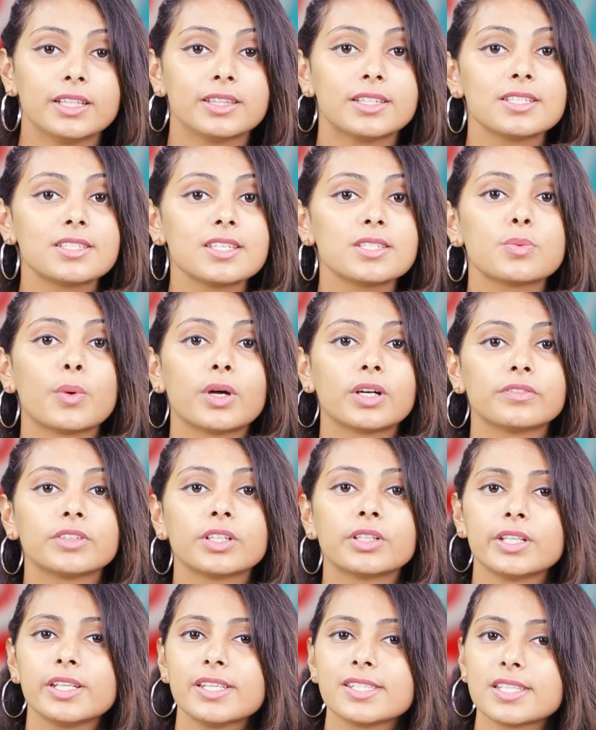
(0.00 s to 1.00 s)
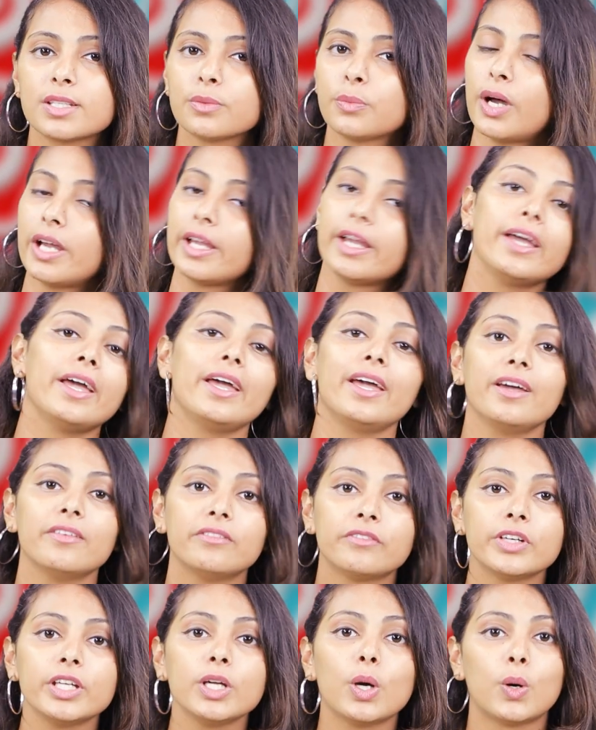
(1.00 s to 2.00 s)
This is one of the reasons why
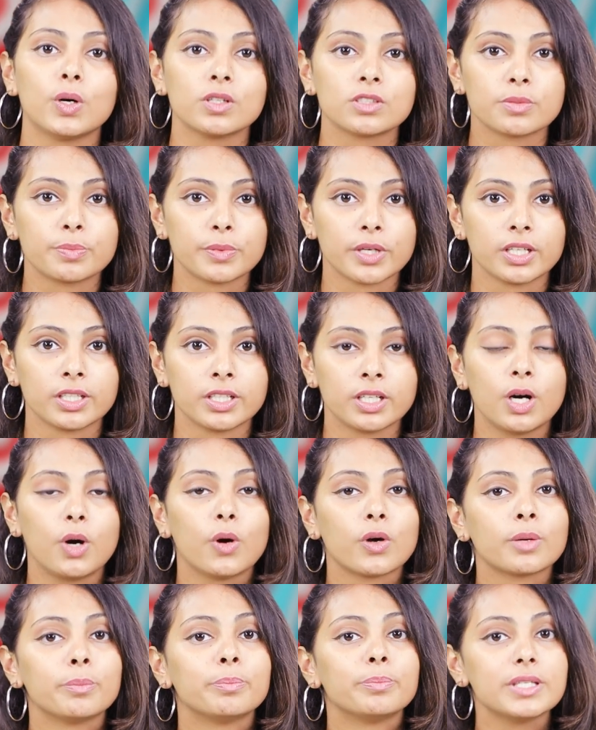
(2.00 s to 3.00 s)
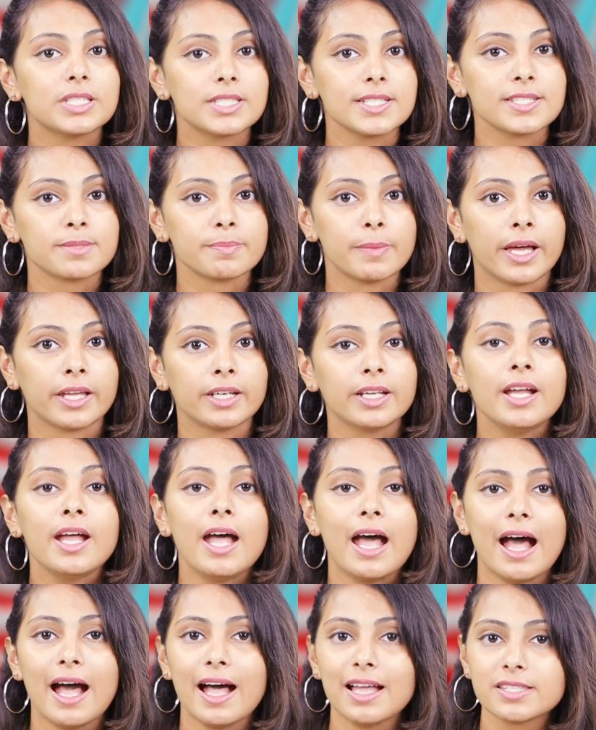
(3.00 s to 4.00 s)
every entrepreneur or a businessman
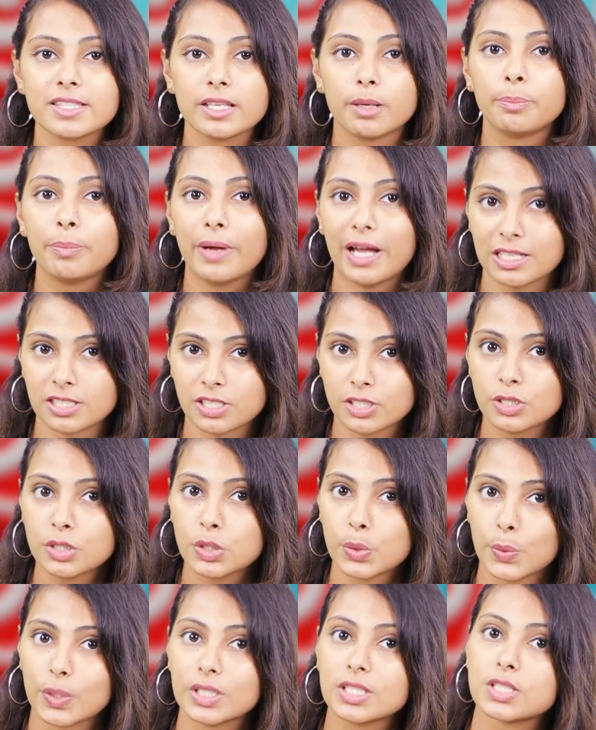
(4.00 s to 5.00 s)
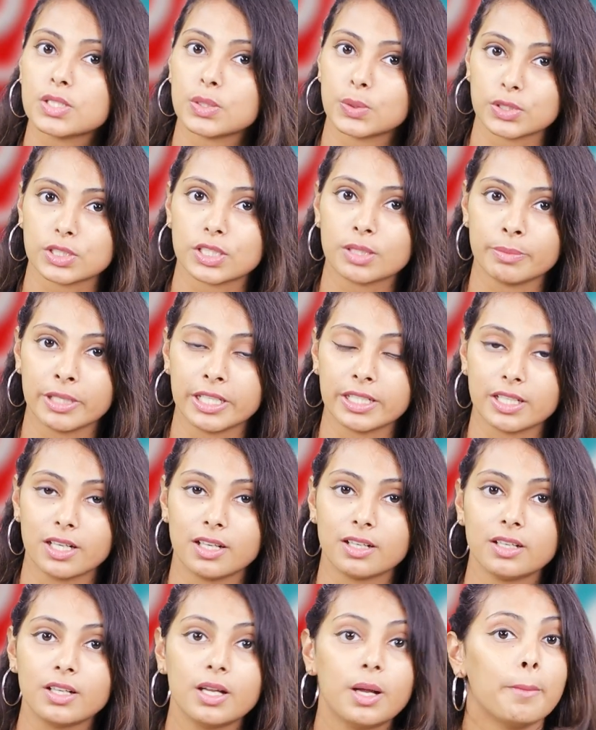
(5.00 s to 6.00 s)
has a passion towards social media.
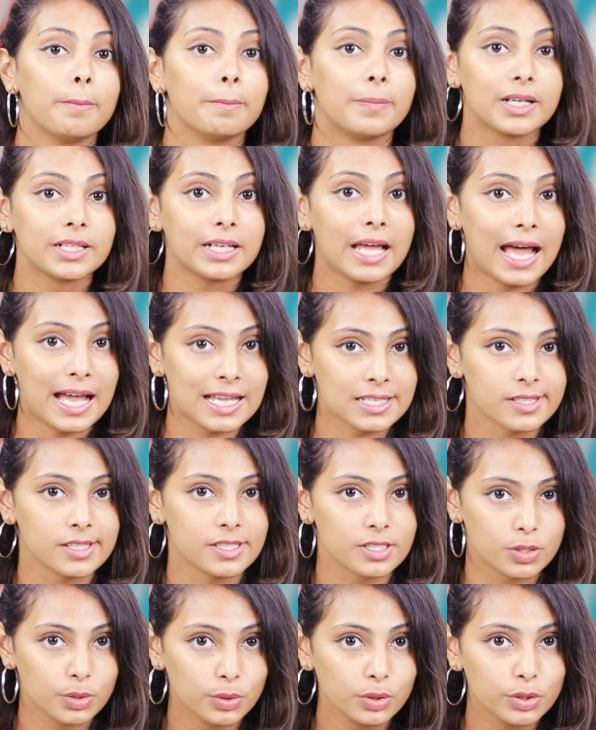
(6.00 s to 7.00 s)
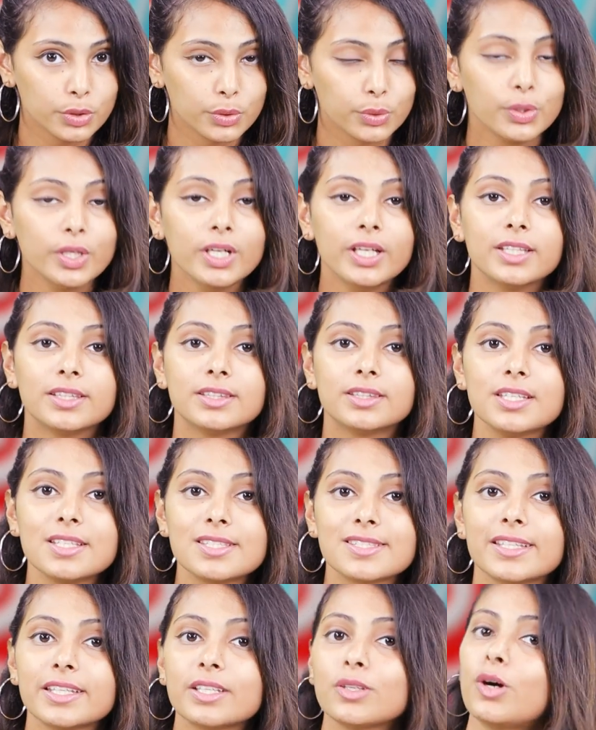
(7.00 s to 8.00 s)
But as I told you,
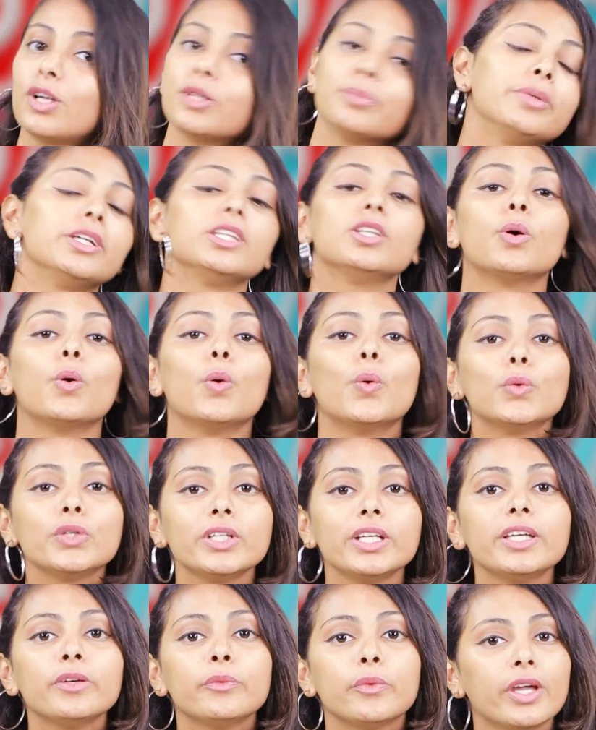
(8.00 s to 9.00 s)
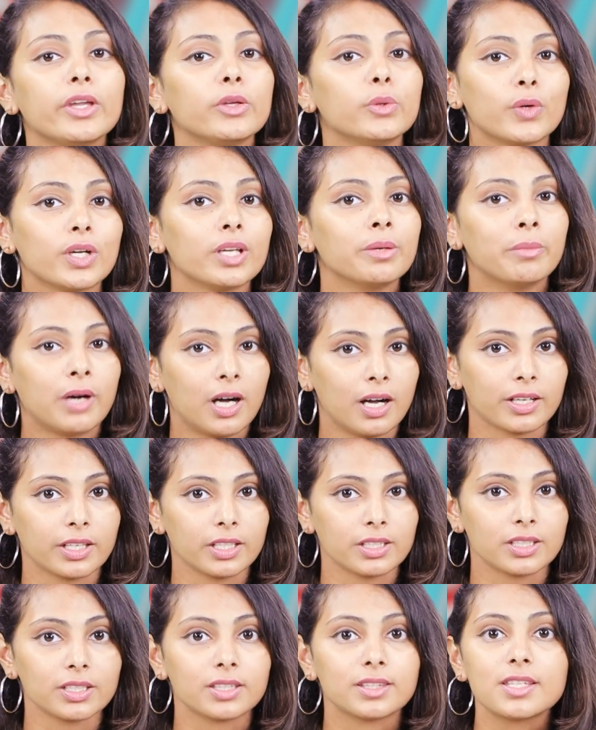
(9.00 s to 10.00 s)
this cannot be the only way you can
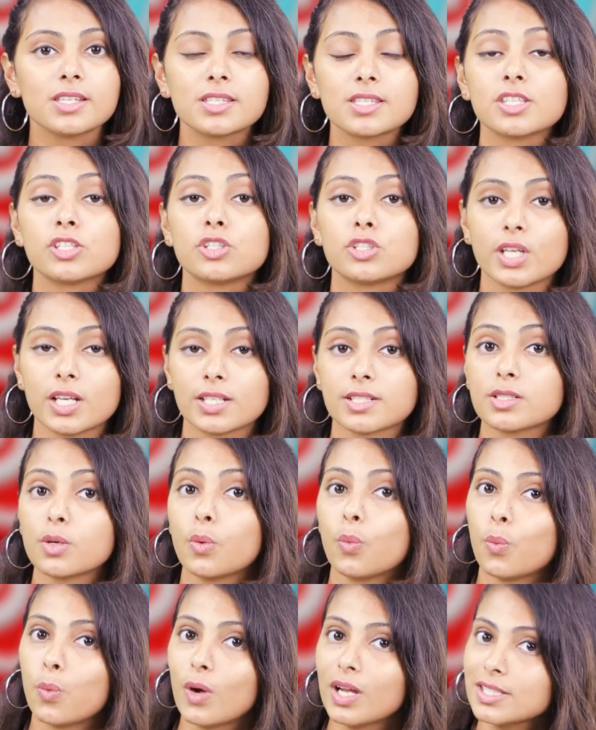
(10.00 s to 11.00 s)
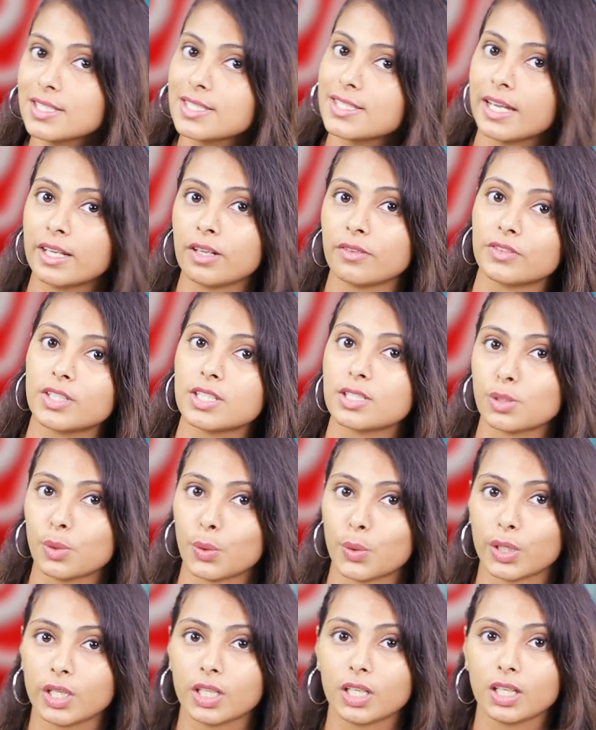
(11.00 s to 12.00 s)
market. This is just one side of the story.